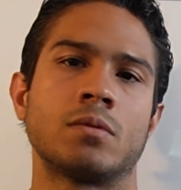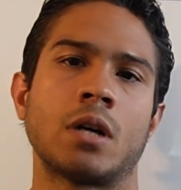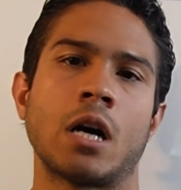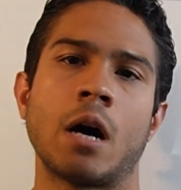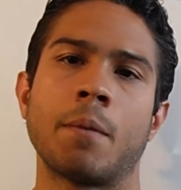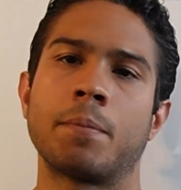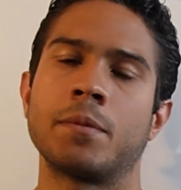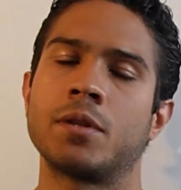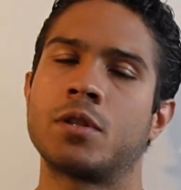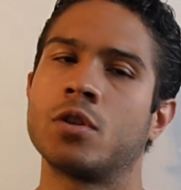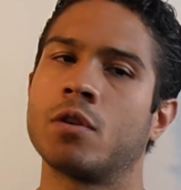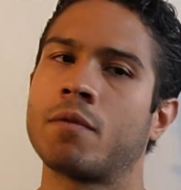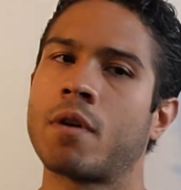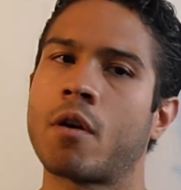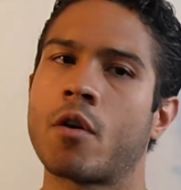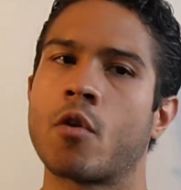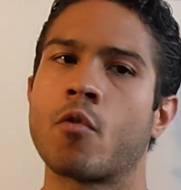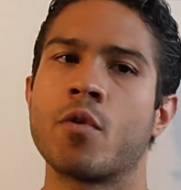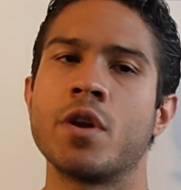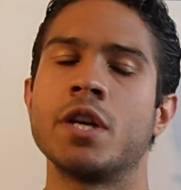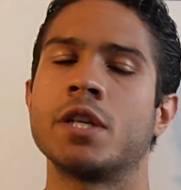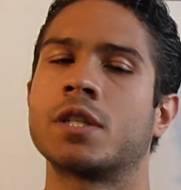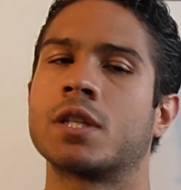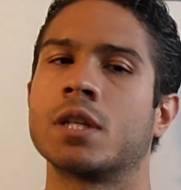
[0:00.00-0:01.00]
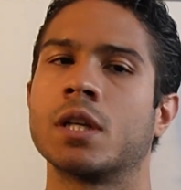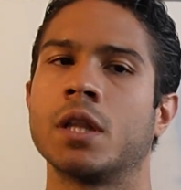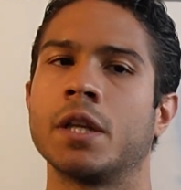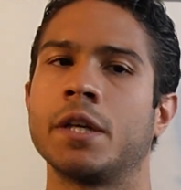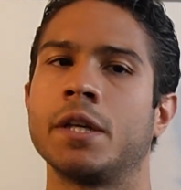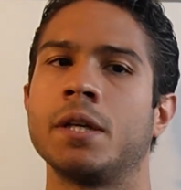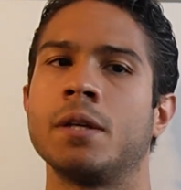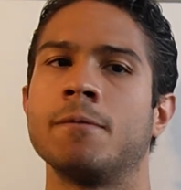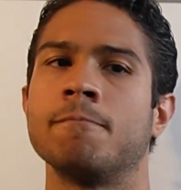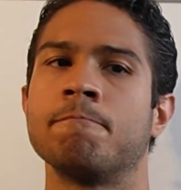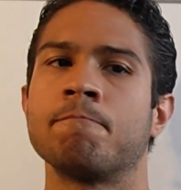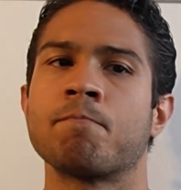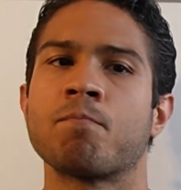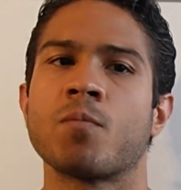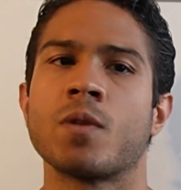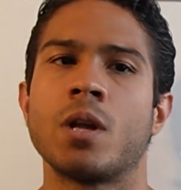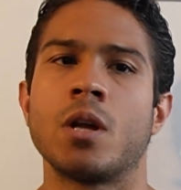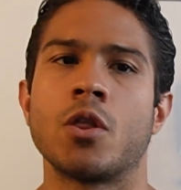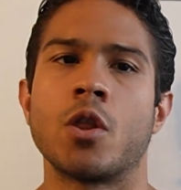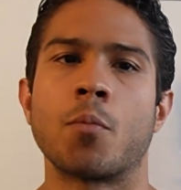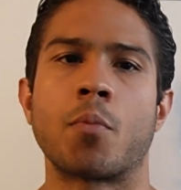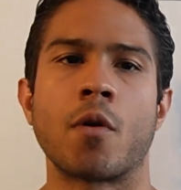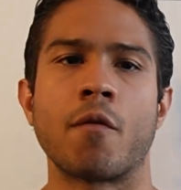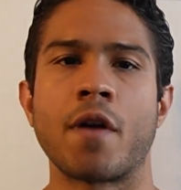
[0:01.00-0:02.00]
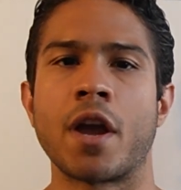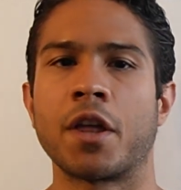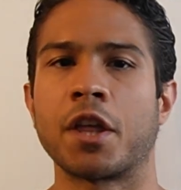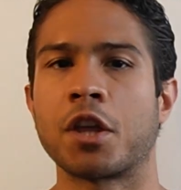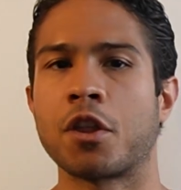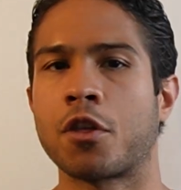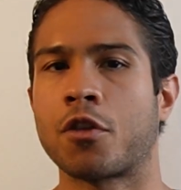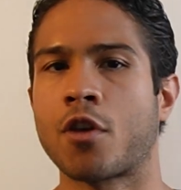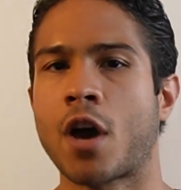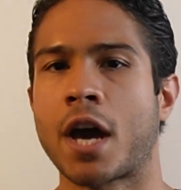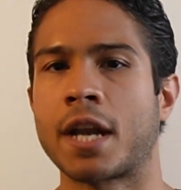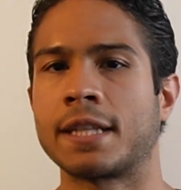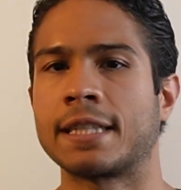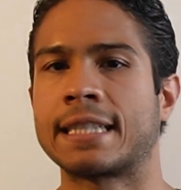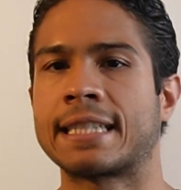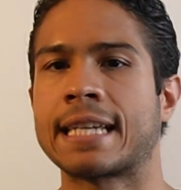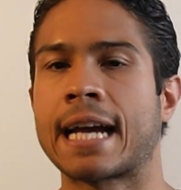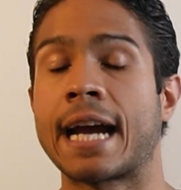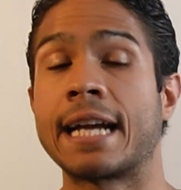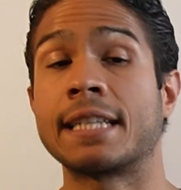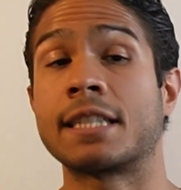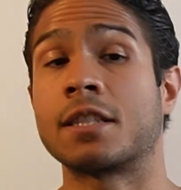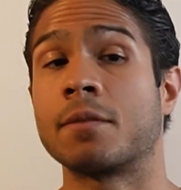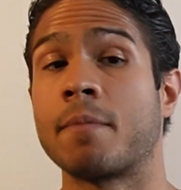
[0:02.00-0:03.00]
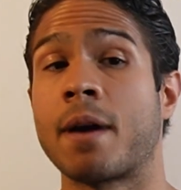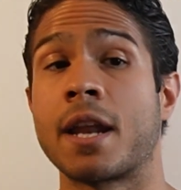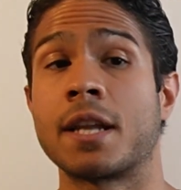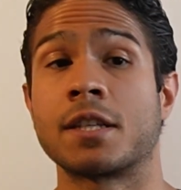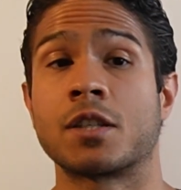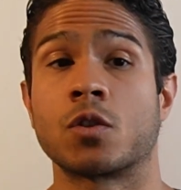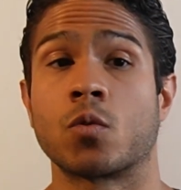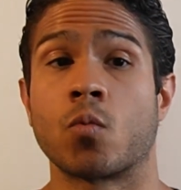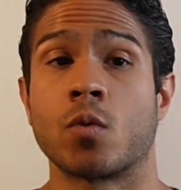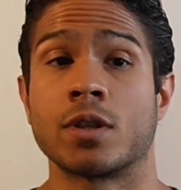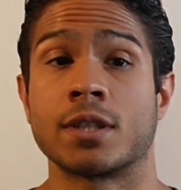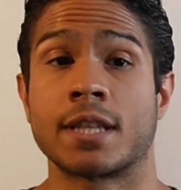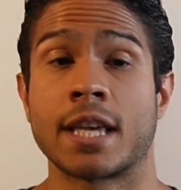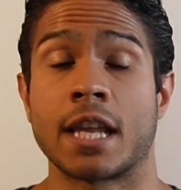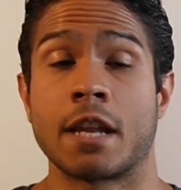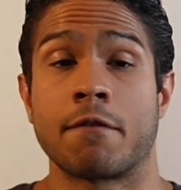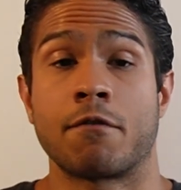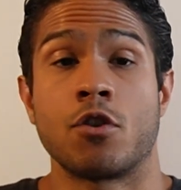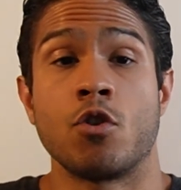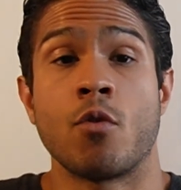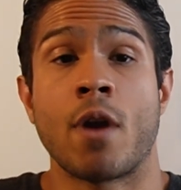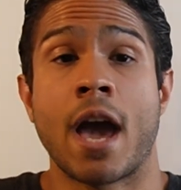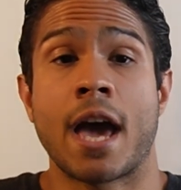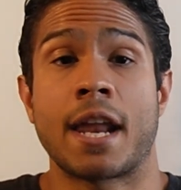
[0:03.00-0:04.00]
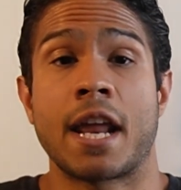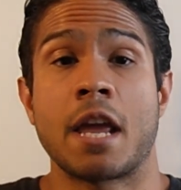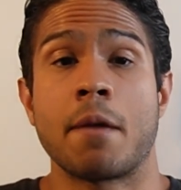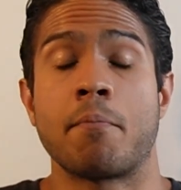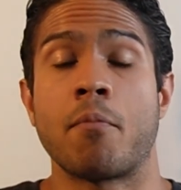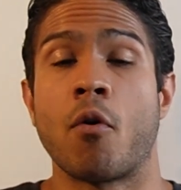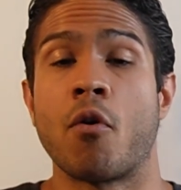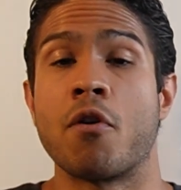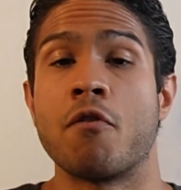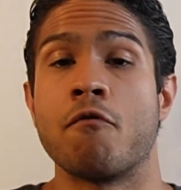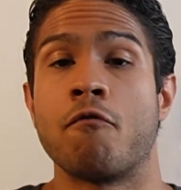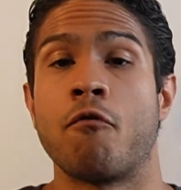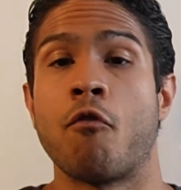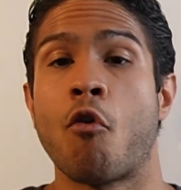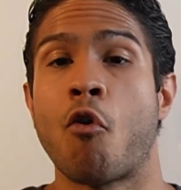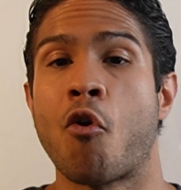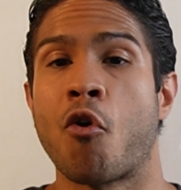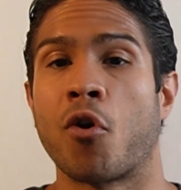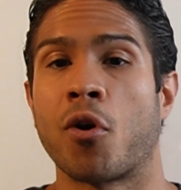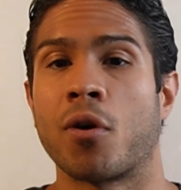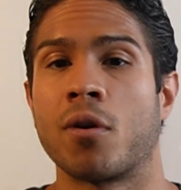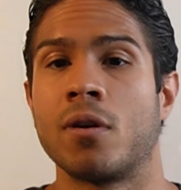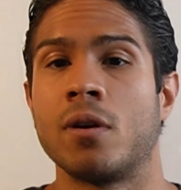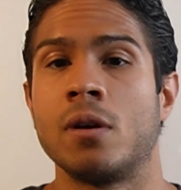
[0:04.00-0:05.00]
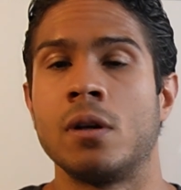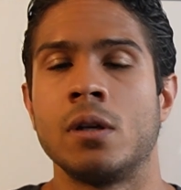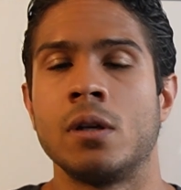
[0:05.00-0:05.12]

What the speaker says: Up until very recently, the prevailing thought in science and medicine was that if you had APOE4,